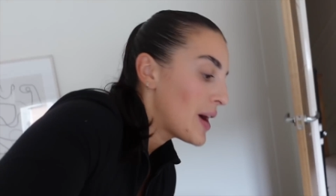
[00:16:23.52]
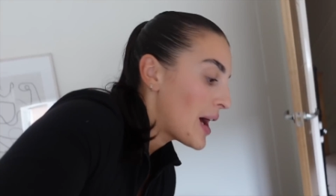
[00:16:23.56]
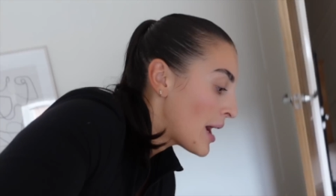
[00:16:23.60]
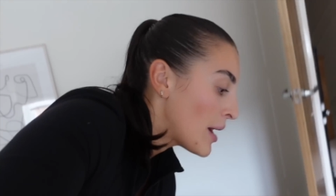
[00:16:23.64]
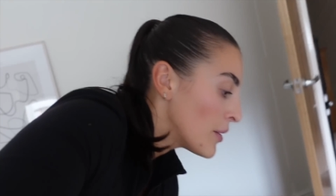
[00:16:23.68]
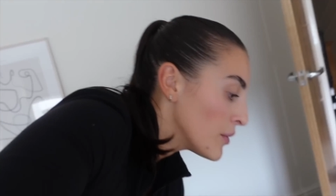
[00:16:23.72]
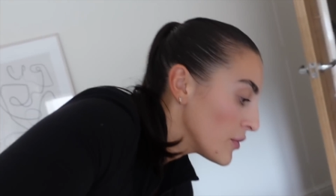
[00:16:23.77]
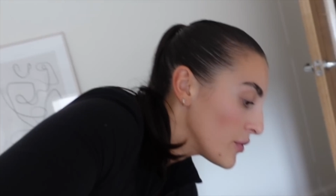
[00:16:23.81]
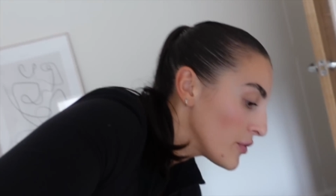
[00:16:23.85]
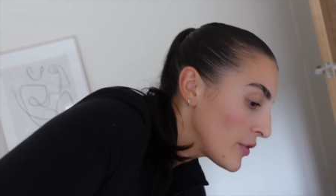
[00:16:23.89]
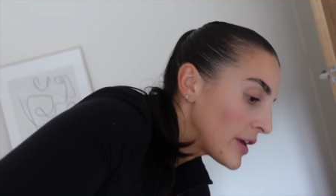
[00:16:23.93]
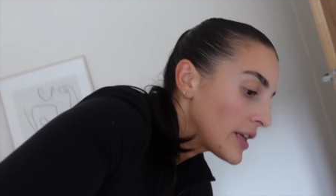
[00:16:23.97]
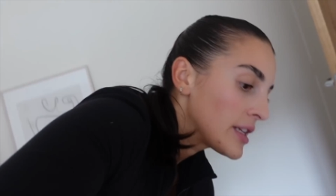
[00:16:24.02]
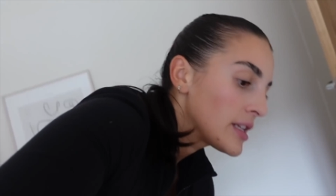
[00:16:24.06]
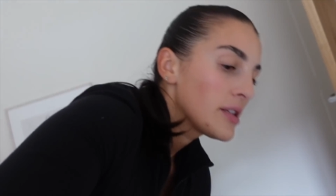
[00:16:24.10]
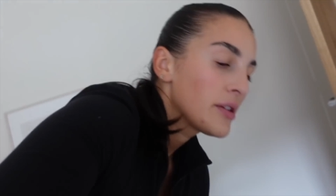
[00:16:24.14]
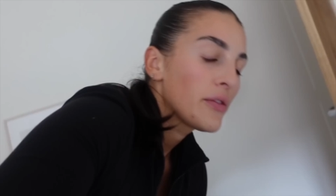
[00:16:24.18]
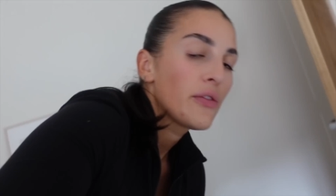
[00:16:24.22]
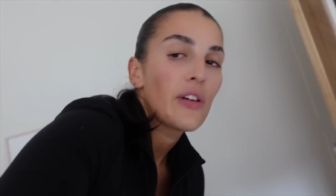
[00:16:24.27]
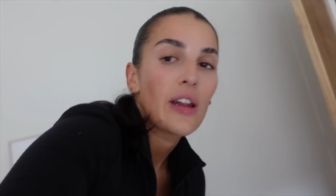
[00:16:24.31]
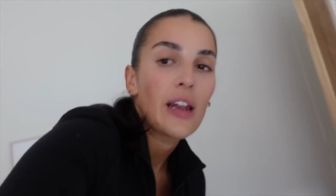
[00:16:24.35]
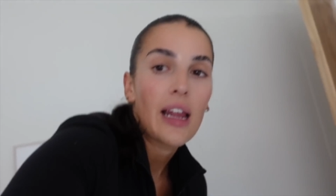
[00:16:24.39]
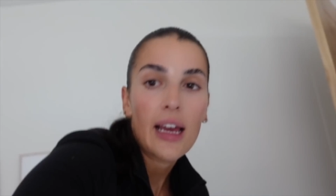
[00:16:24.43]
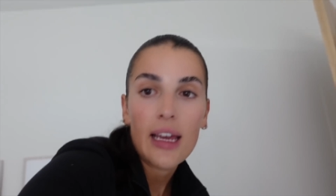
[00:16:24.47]
outfits
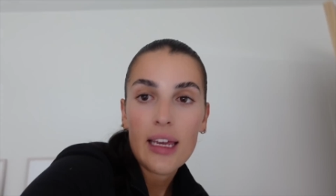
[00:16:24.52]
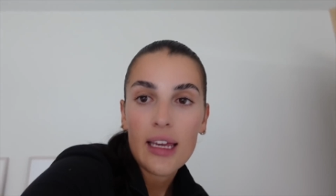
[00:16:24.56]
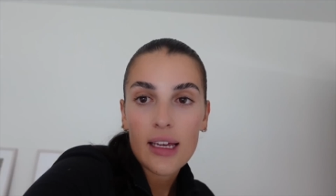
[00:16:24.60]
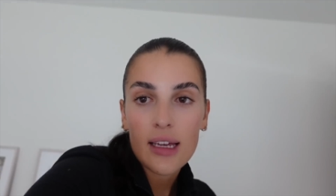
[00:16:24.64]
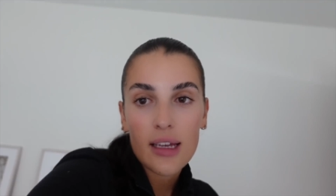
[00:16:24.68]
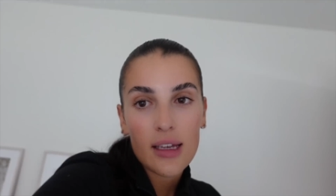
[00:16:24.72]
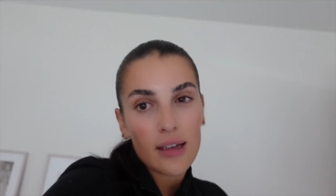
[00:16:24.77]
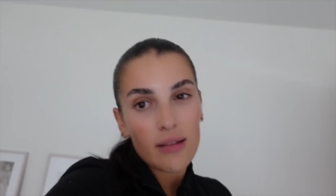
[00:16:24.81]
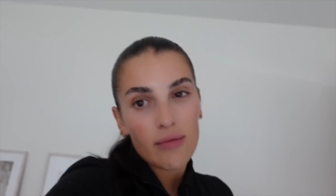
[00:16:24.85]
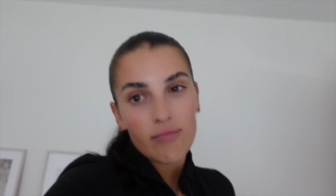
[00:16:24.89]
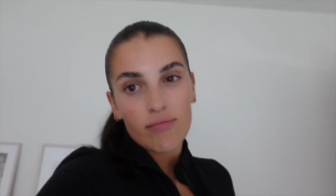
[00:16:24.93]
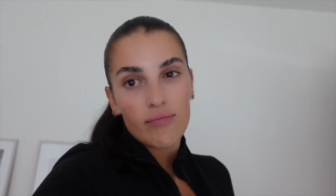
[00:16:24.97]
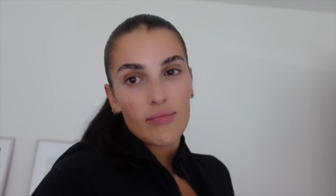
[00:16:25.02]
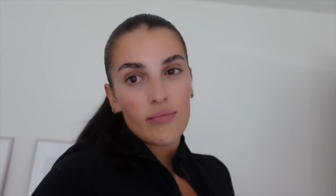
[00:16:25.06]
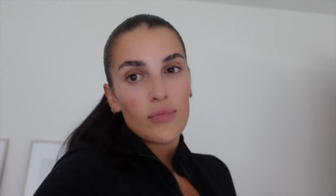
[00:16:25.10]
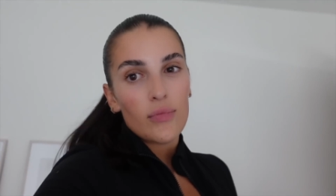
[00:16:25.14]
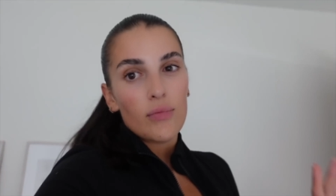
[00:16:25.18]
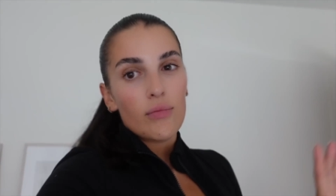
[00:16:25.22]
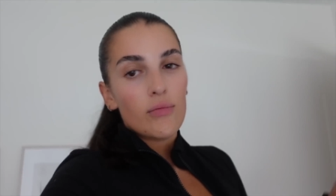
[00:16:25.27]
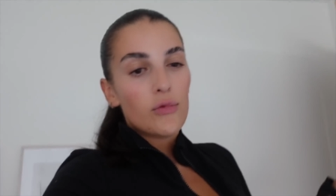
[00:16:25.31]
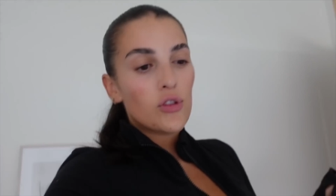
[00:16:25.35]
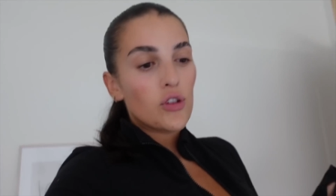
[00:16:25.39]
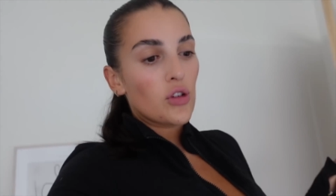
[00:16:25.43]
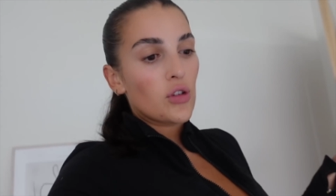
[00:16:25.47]
for like
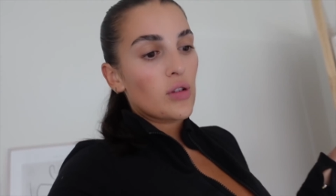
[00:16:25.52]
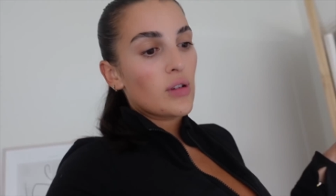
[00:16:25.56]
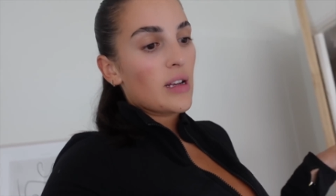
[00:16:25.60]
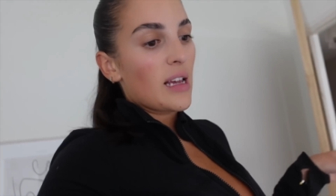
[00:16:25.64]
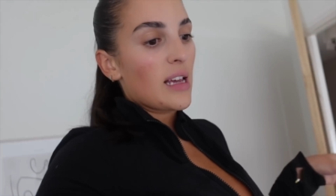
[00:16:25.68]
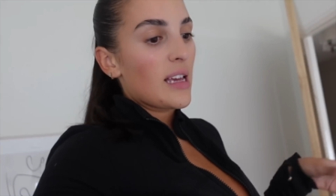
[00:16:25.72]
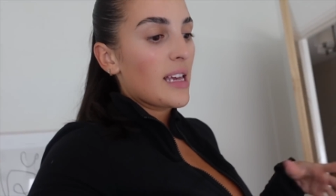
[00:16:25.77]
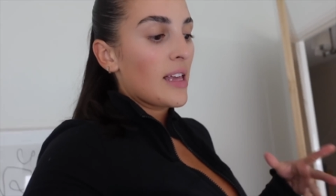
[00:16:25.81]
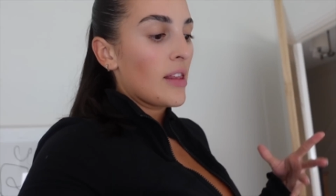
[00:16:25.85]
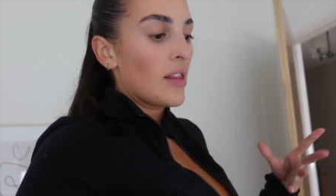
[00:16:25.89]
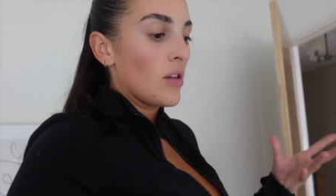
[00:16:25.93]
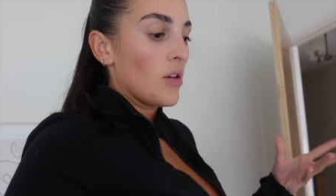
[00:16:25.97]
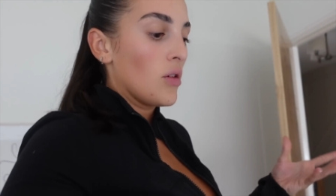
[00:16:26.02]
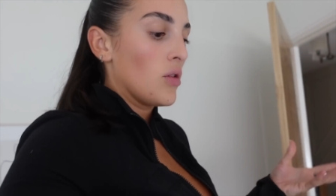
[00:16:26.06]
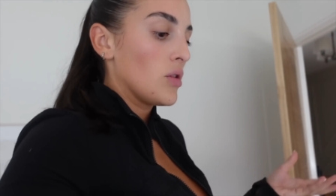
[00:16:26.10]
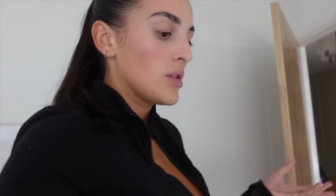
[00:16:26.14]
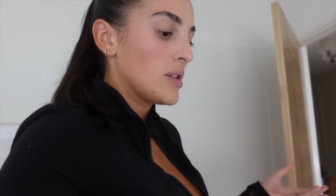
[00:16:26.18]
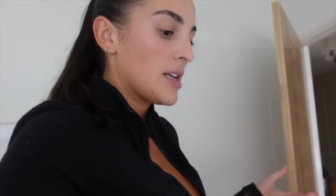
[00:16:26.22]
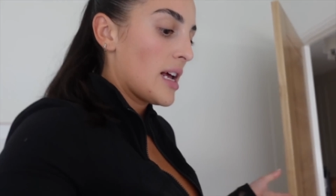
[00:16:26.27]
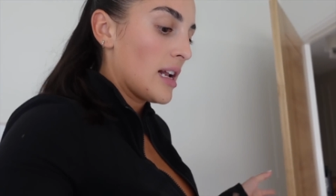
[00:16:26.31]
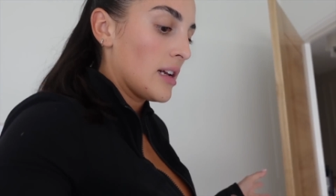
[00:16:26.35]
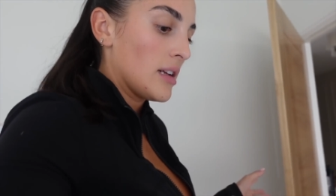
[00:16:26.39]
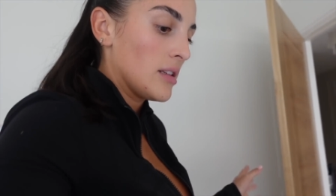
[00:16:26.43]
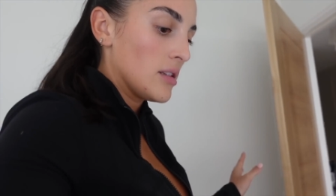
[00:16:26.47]
just like in the
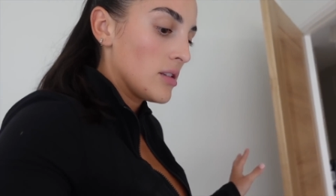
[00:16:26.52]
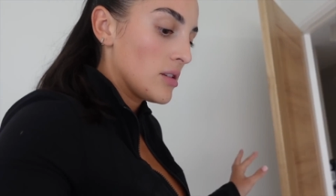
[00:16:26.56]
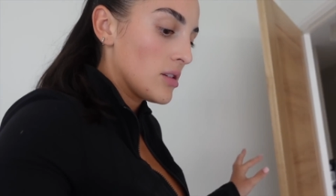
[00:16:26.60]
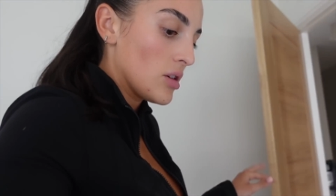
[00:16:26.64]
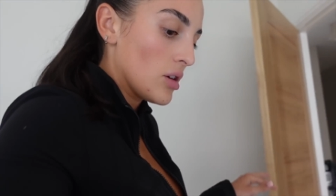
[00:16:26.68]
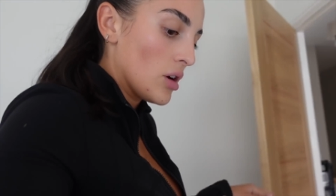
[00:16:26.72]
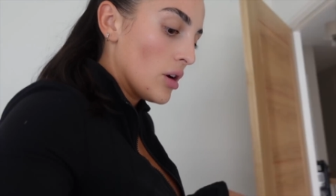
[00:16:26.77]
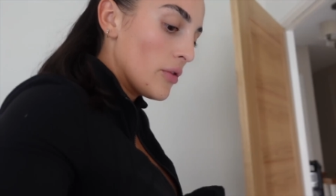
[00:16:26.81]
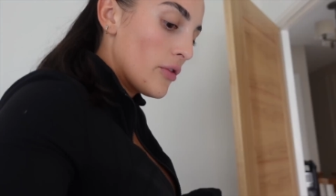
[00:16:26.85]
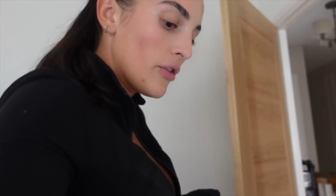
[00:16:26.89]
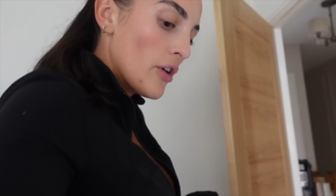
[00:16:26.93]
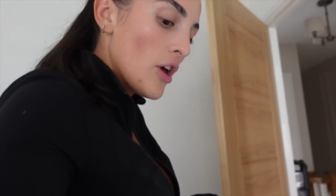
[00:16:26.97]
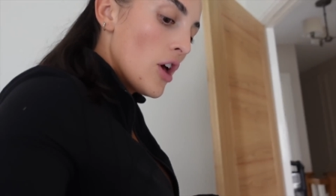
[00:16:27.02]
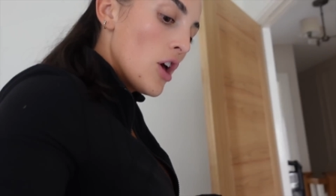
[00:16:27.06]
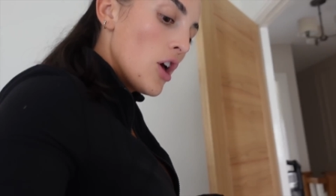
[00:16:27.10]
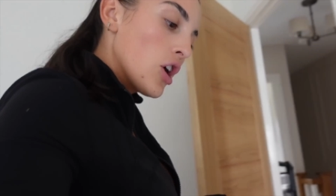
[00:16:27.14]
hotel and stuff